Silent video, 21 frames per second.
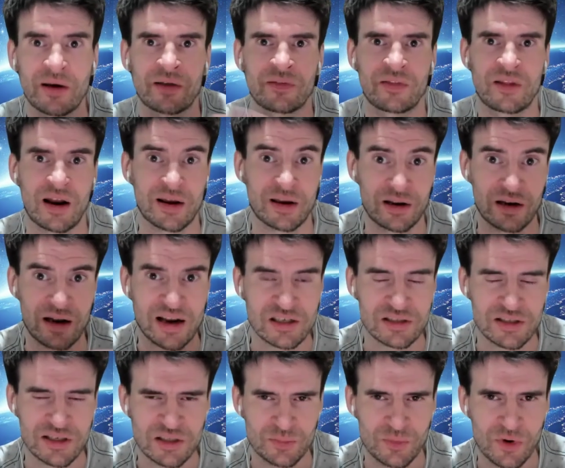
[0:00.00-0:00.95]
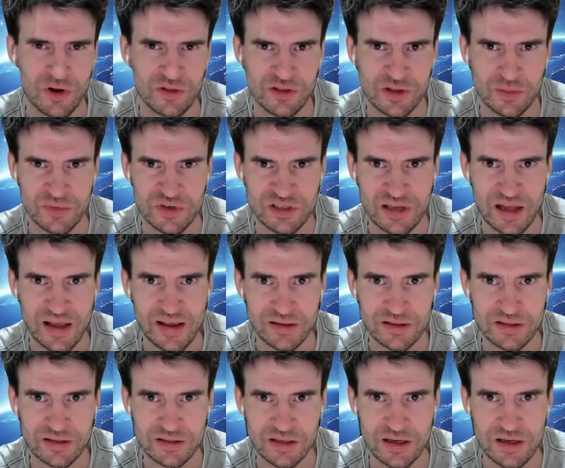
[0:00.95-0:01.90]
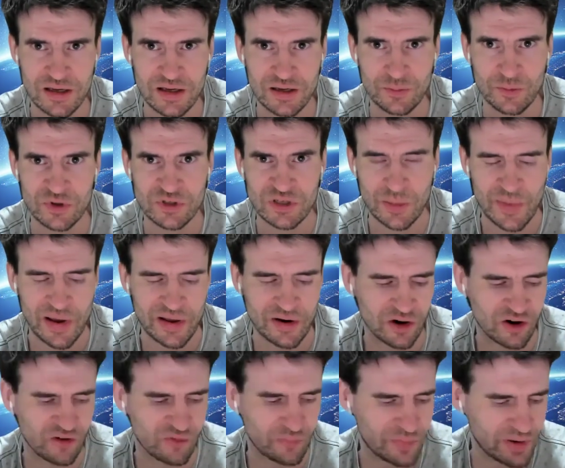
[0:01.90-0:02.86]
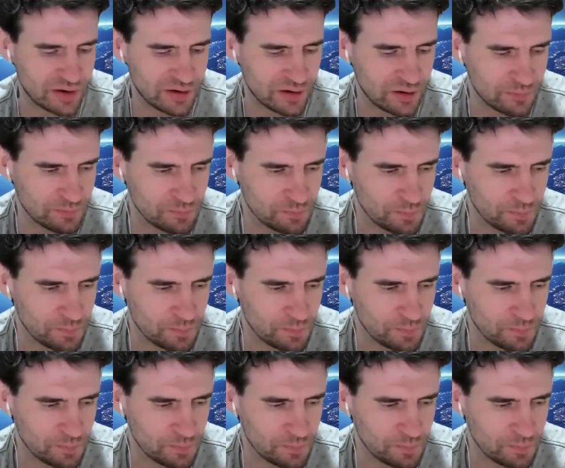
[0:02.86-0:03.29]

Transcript: then I can actually spot the mistakes, which I may not have been